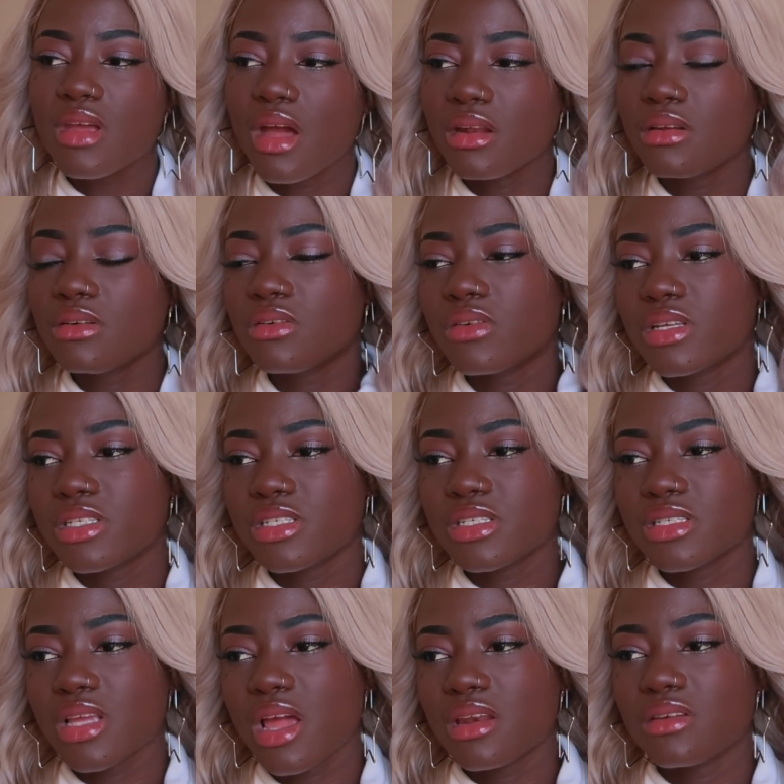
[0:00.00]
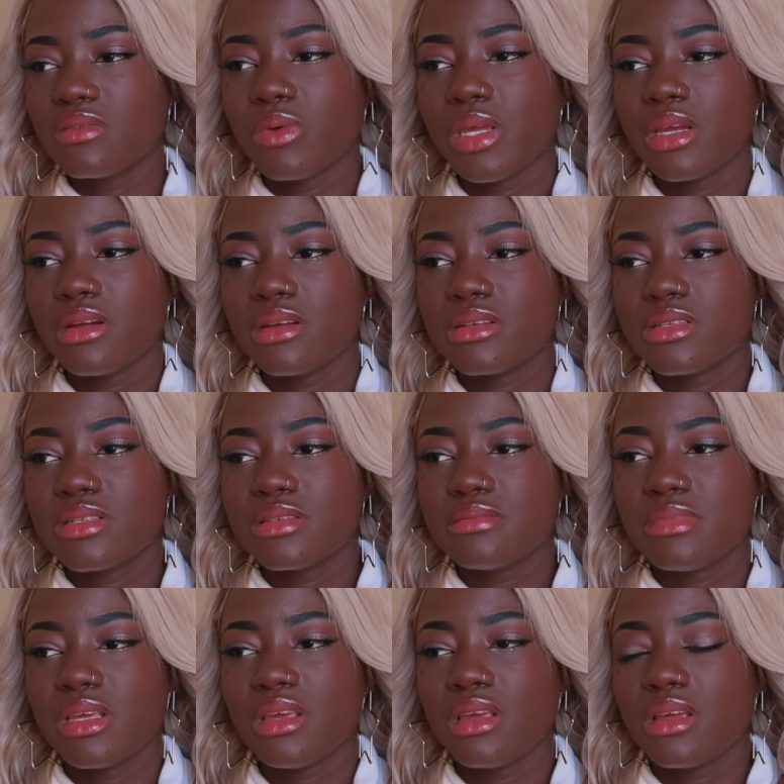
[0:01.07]
i don't know it's just kind of weird to
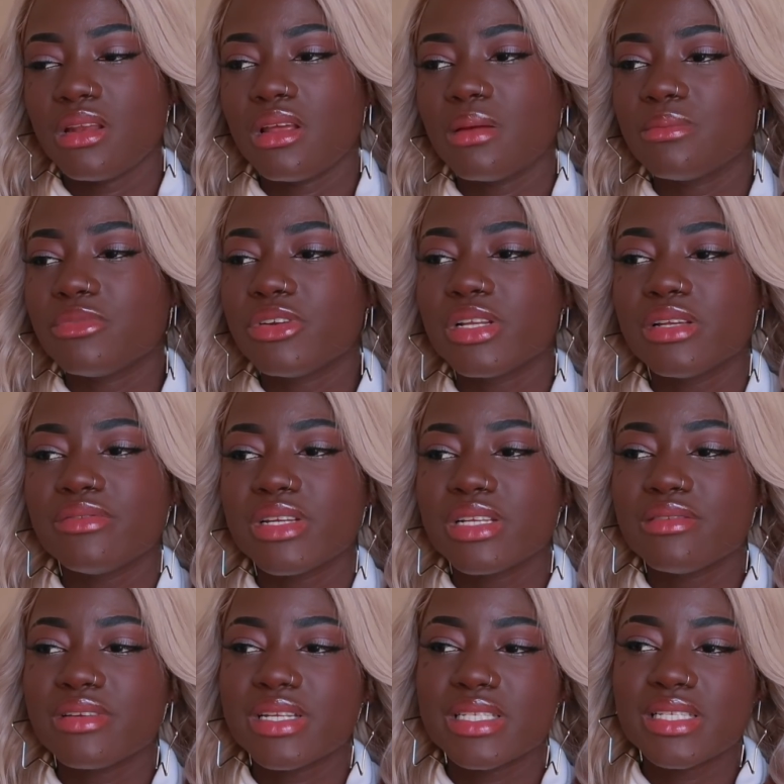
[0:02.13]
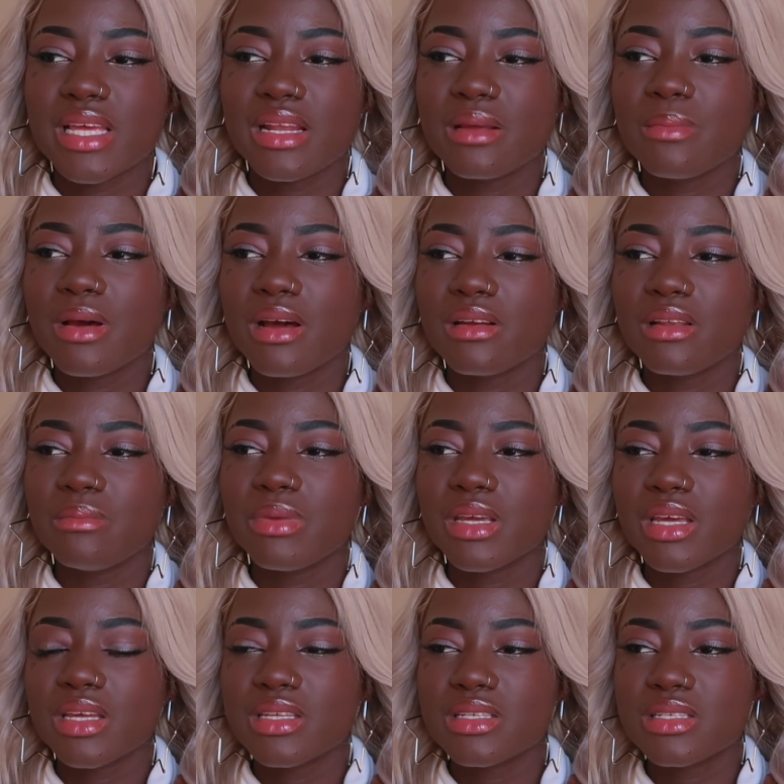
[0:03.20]
me and i'm really really really sad about it
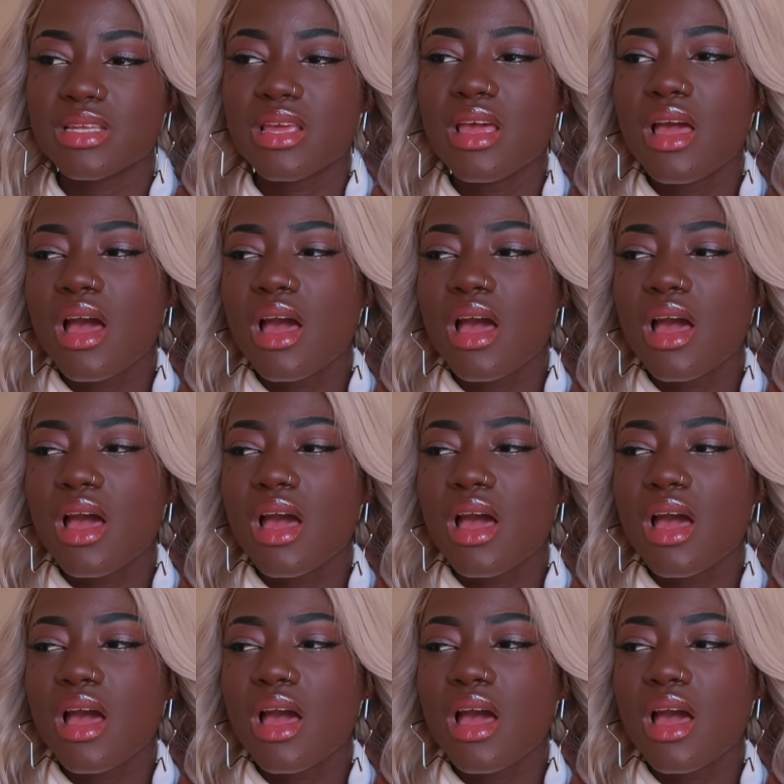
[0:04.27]
because